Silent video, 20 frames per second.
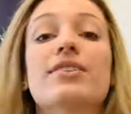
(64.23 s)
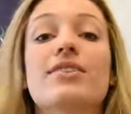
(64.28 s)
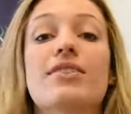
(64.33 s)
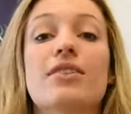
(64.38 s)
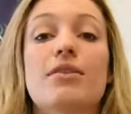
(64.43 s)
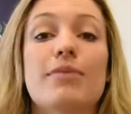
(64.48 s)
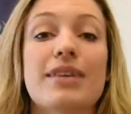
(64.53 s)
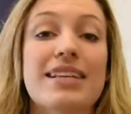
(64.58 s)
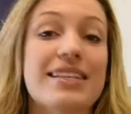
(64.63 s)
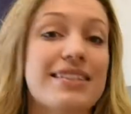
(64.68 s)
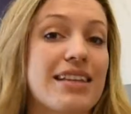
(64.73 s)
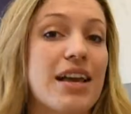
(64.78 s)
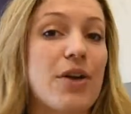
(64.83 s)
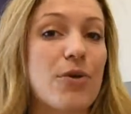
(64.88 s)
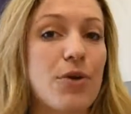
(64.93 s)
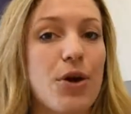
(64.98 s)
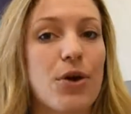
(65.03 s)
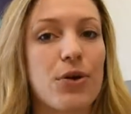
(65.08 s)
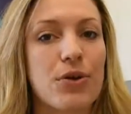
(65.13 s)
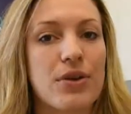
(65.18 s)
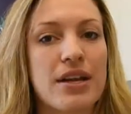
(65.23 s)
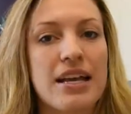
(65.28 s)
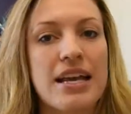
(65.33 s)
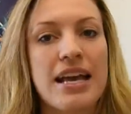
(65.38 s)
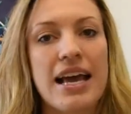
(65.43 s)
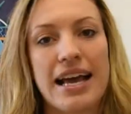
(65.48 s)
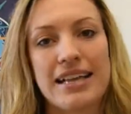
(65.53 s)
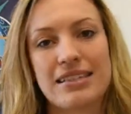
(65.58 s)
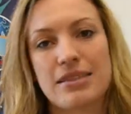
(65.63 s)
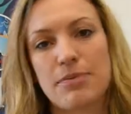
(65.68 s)
of them is their own,
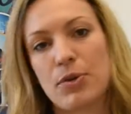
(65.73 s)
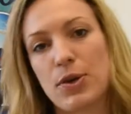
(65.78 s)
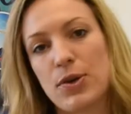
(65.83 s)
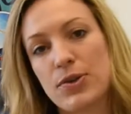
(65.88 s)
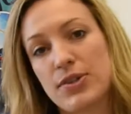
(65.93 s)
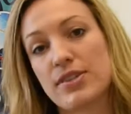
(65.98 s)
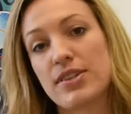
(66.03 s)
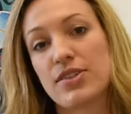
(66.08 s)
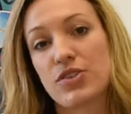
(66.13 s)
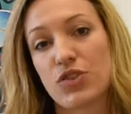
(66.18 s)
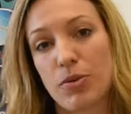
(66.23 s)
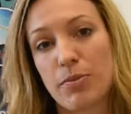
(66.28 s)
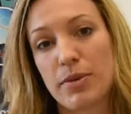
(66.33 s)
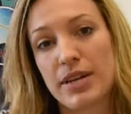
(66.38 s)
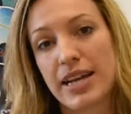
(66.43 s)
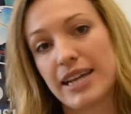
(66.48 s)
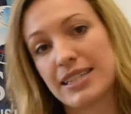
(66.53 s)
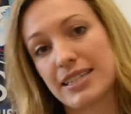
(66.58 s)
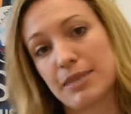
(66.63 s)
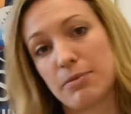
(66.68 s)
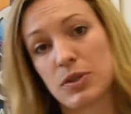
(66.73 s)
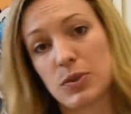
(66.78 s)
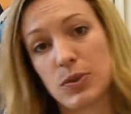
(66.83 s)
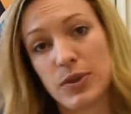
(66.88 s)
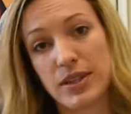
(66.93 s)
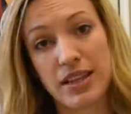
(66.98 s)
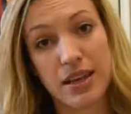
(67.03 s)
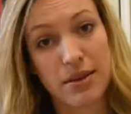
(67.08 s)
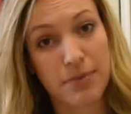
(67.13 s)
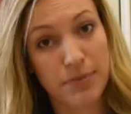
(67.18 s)
as opposed to discriminating
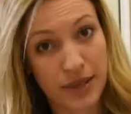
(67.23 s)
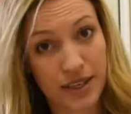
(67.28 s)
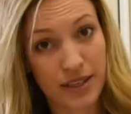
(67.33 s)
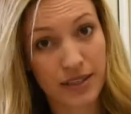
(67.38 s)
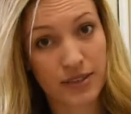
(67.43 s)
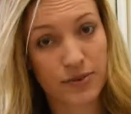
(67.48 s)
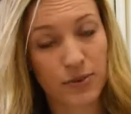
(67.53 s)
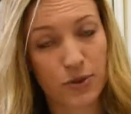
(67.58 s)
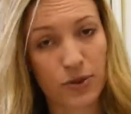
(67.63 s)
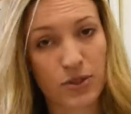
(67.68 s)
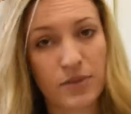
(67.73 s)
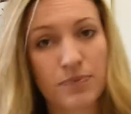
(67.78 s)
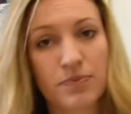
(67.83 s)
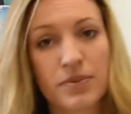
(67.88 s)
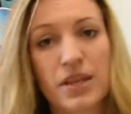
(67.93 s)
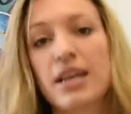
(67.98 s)
between their peers' food.